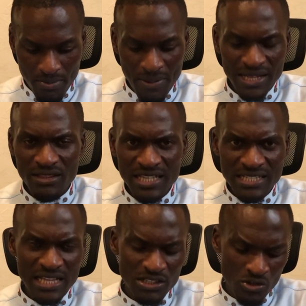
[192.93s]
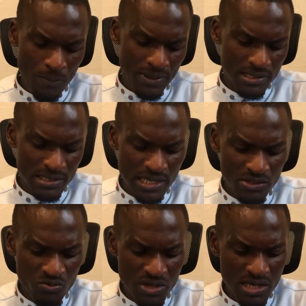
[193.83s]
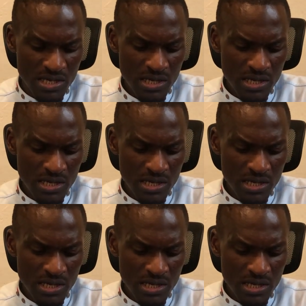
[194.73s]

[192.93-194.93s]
but these are the topics that we